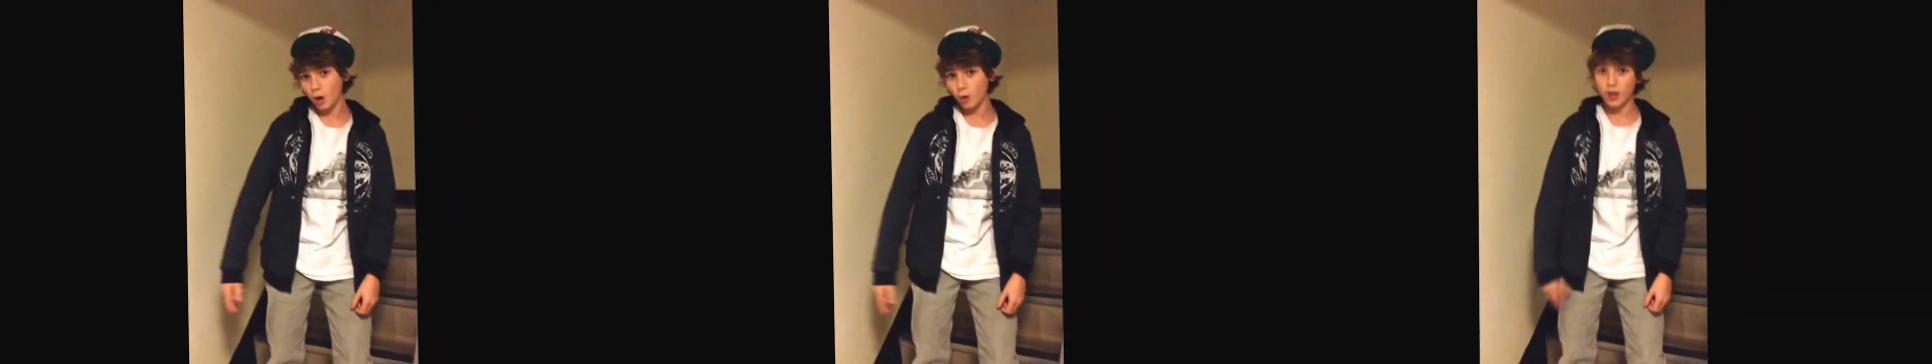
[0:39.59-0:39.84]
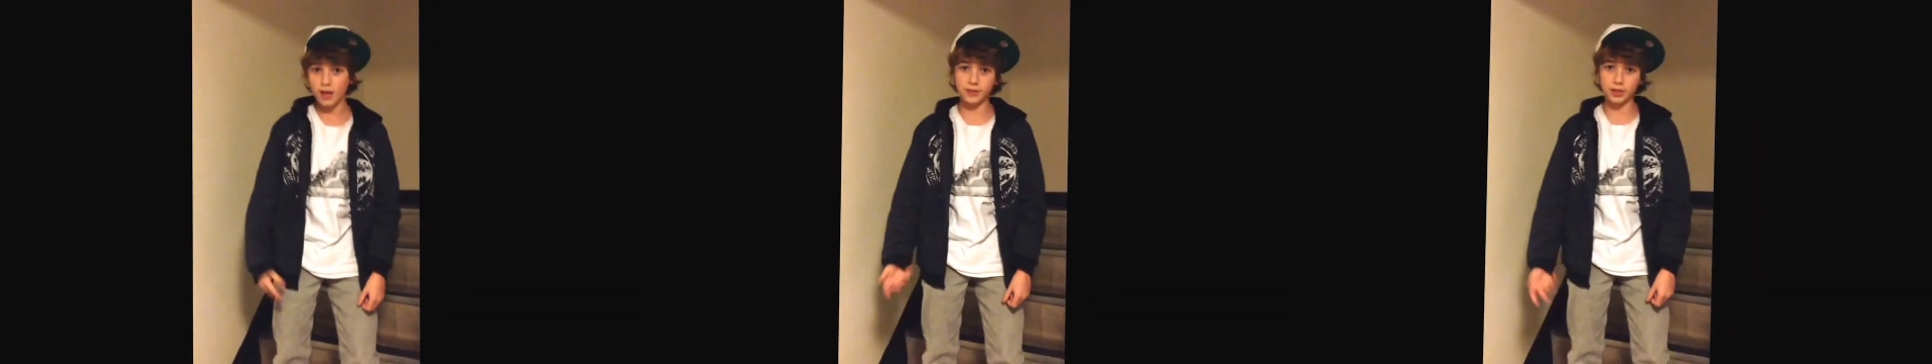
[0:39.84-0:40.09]
Yo,
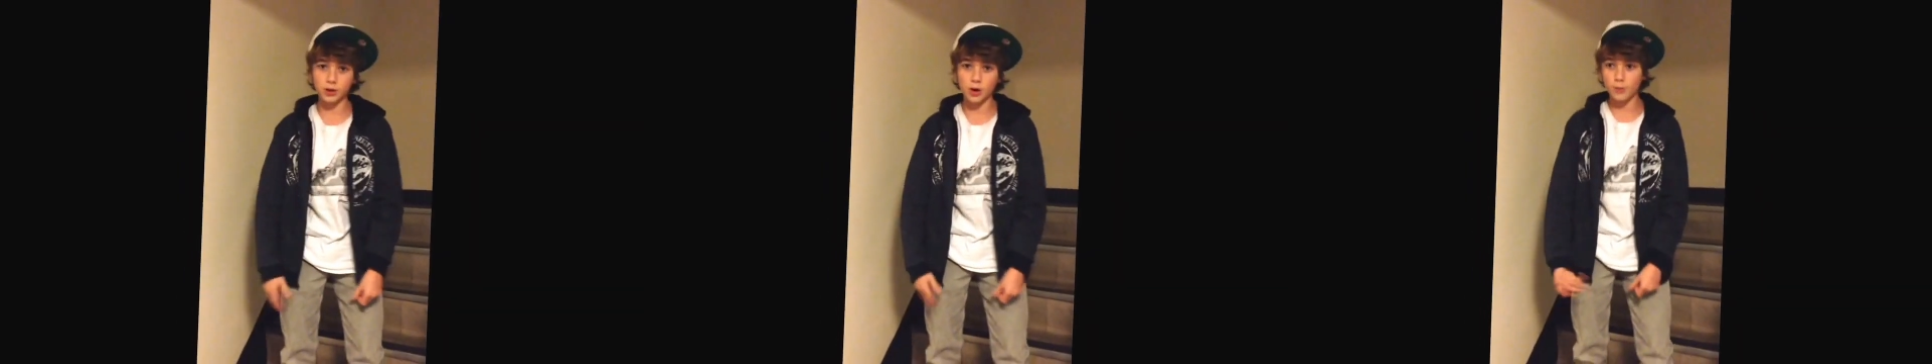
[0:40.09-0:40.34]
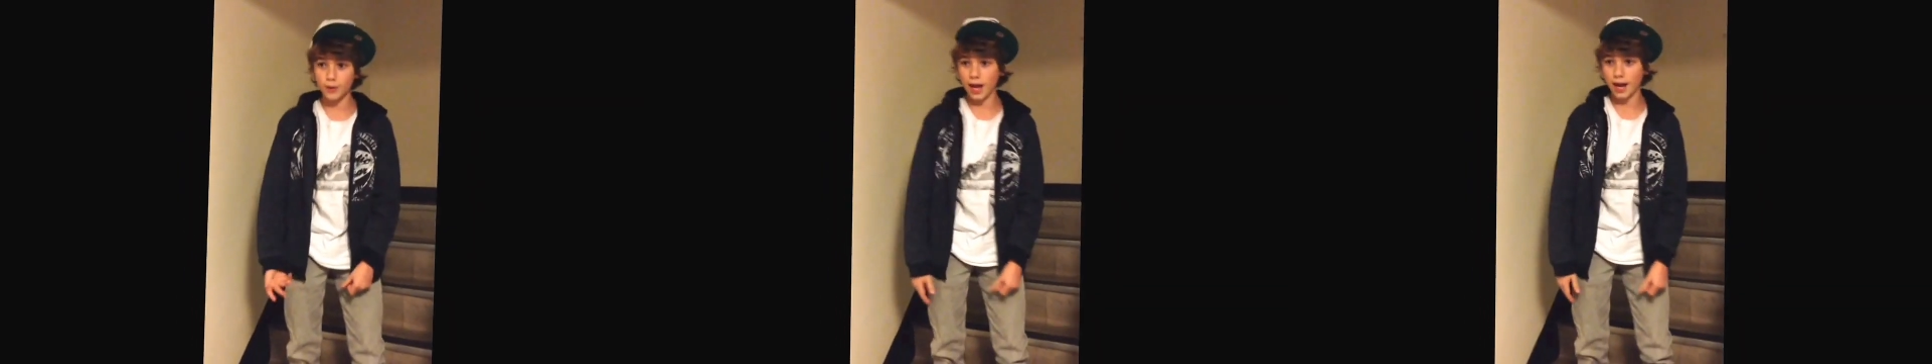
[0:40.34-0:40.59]
if you didn't
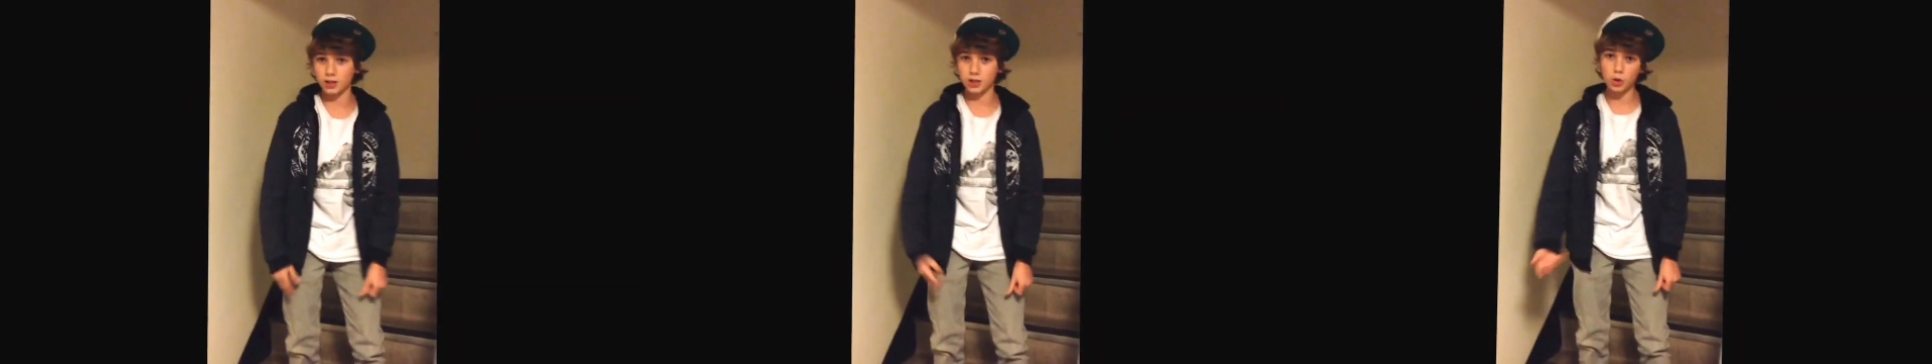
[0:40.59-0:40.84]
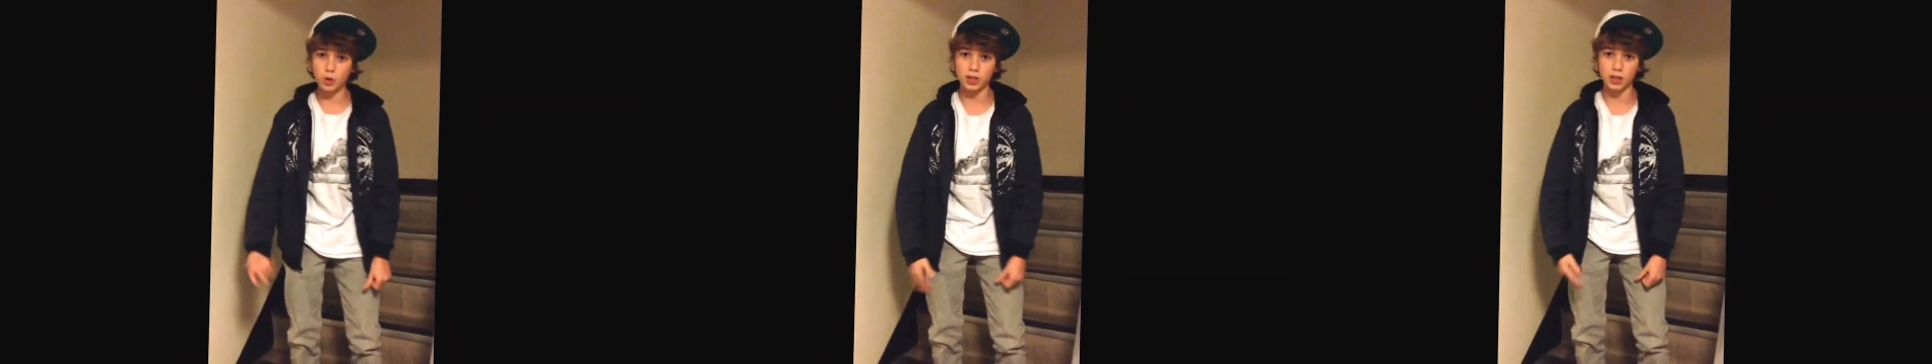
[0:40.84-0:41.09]
know, my line
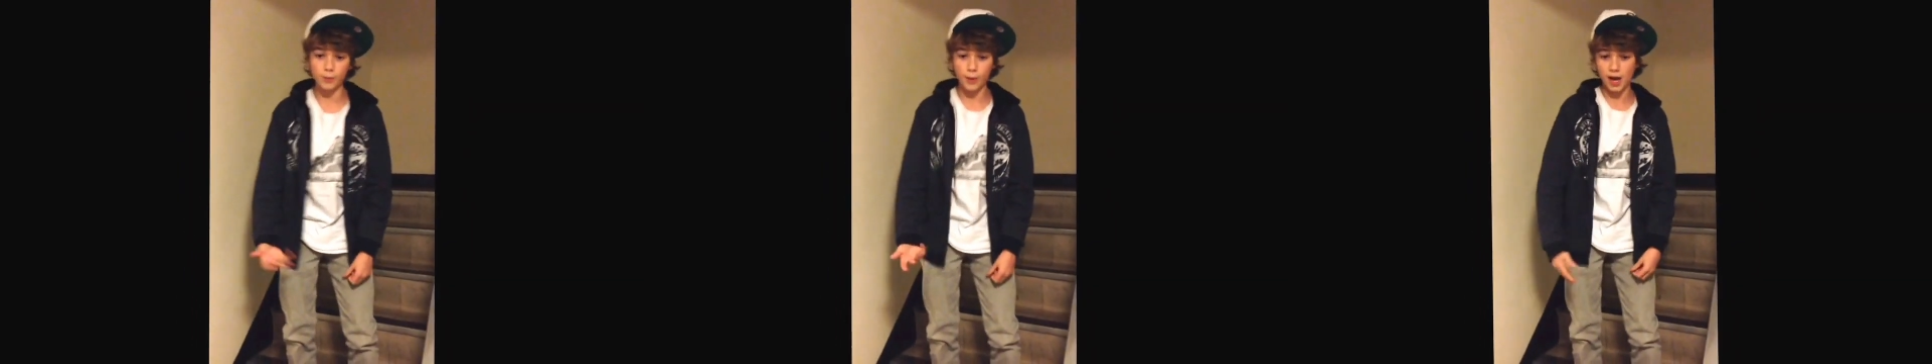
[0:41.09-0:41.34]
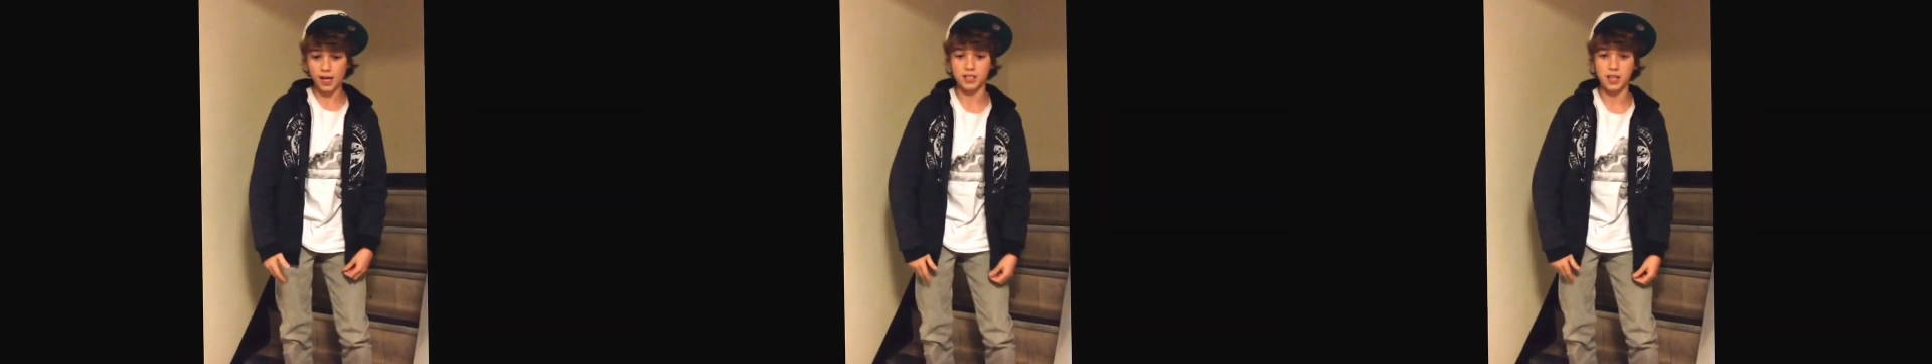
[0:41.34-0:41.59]
stores on a
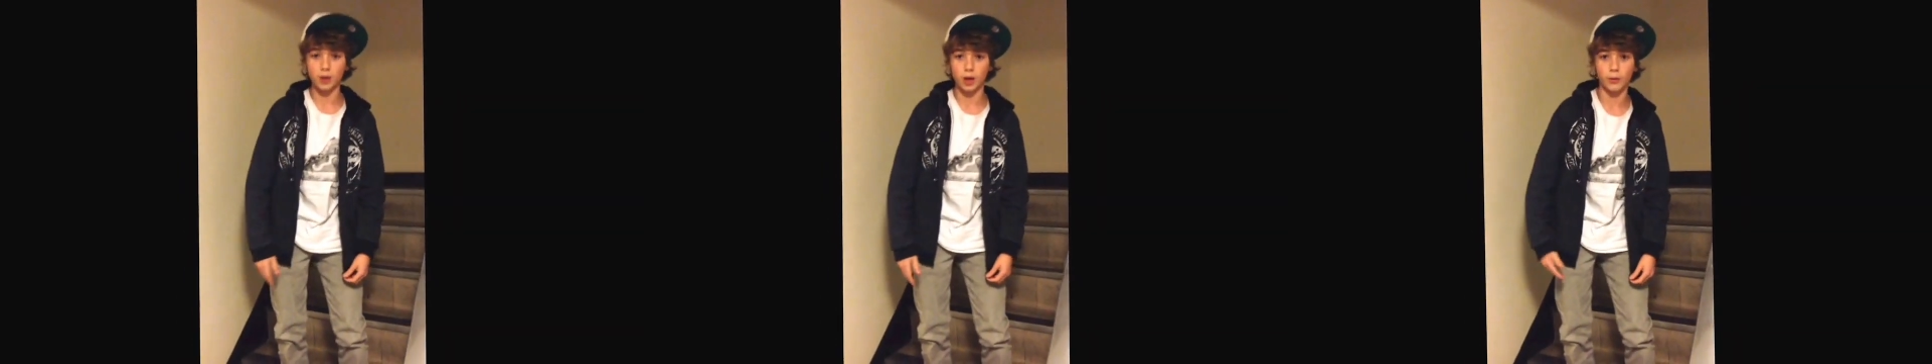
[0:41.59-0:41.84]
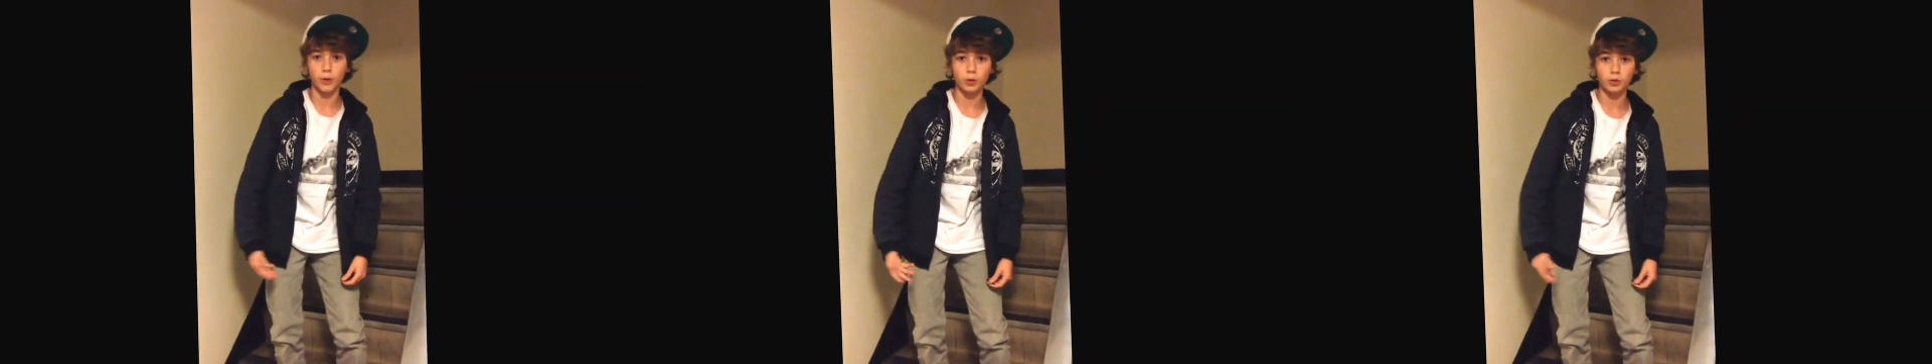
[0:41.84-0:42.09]
bike, still
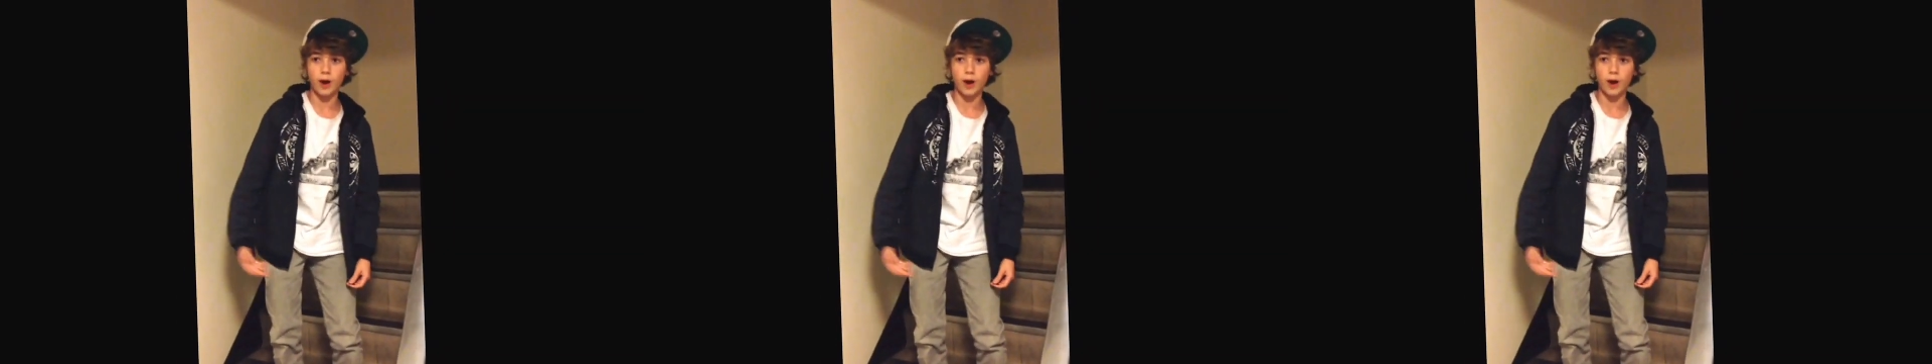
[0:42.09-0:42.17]
like an a